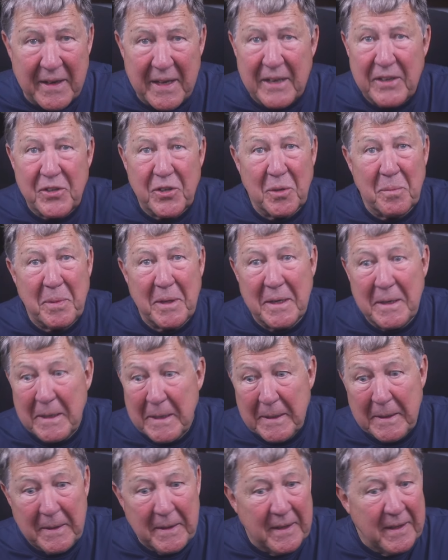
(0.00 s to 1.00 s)
nature, but
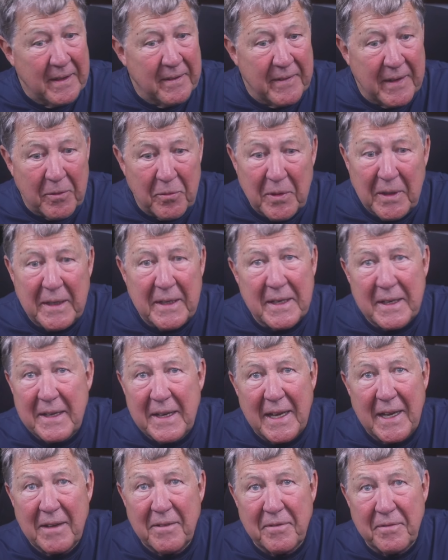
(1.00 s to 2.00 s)
they really didn't
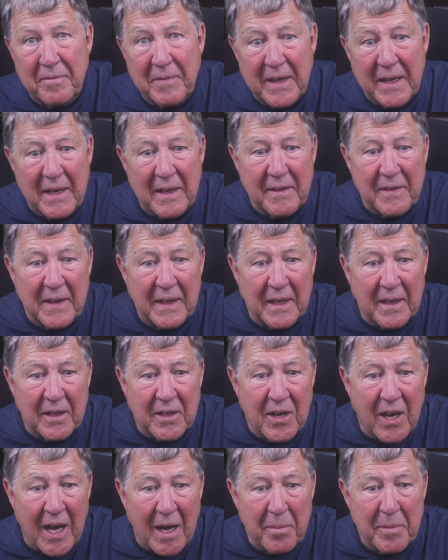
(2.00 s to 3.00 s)
have anything in
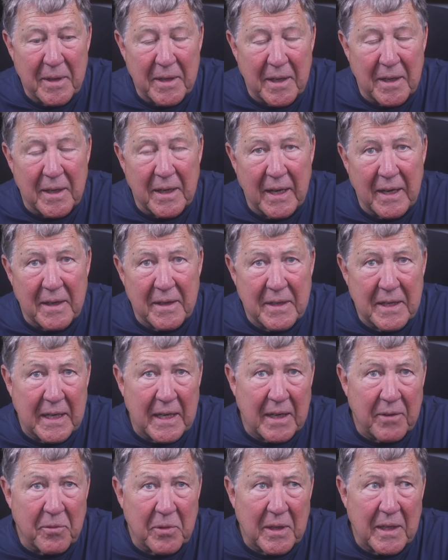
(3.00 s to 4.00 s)
common and, and
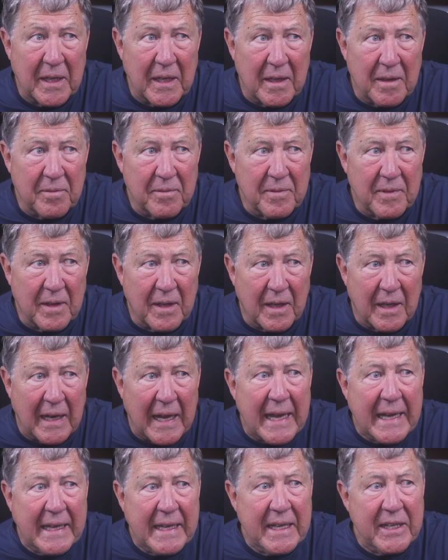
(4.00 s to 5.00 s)
didn't really
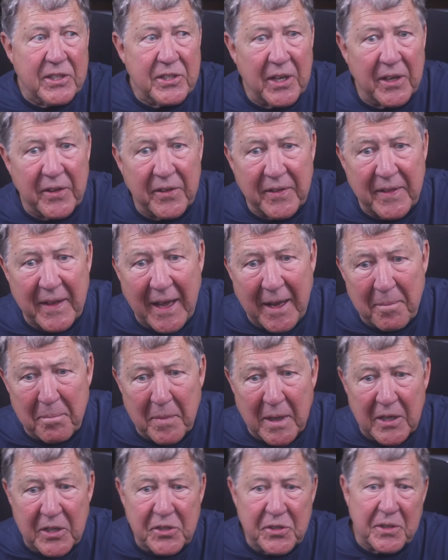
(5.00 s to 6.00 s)
like each other that
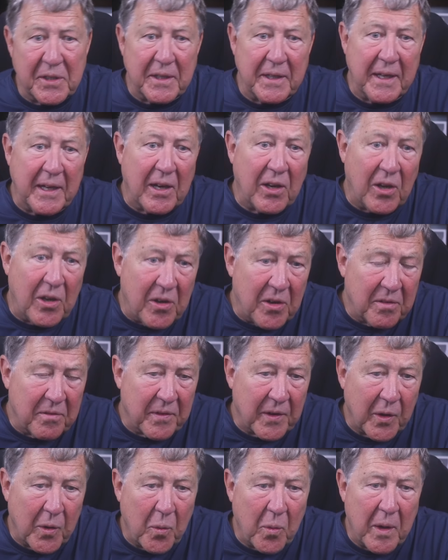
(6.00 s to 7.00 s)
much and get along
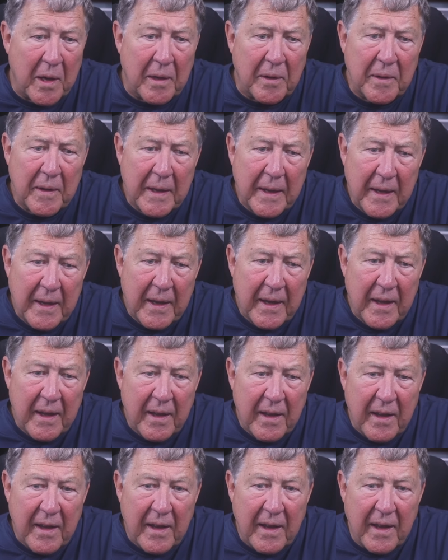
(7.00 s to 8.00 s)
very well.
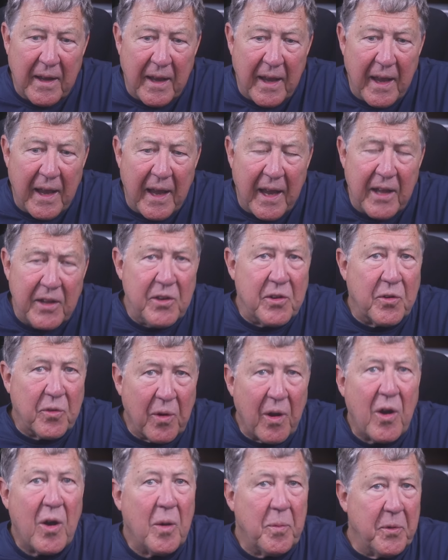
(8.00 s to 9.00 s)
And you
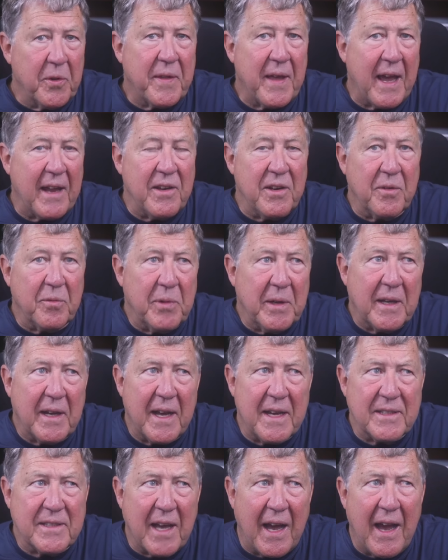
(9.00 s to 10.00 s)
grow up with that and you
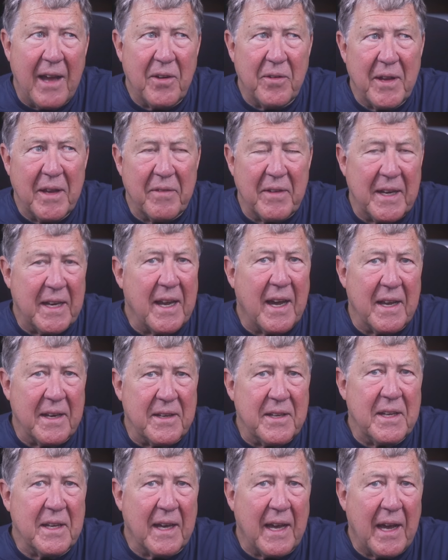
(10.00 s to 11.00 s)
realize, I don't have any
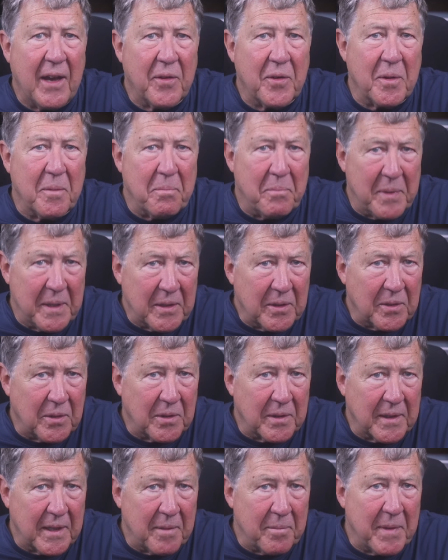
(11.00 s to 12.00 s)
idea how to
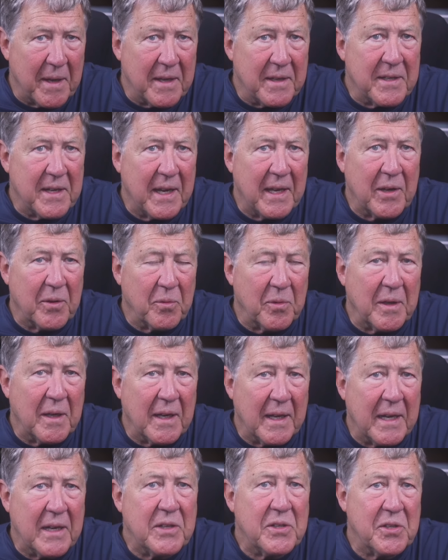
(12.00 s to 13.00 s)
build and maintain a
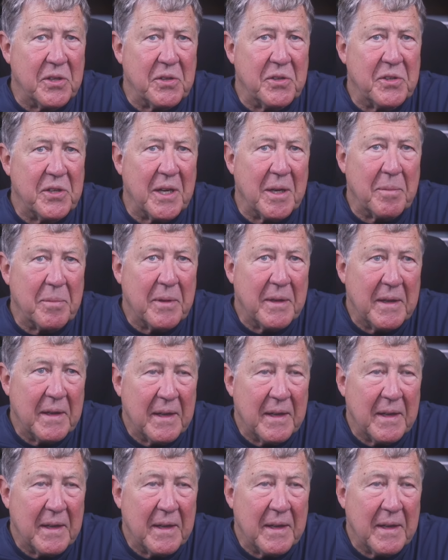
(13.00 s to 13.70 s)
relationship.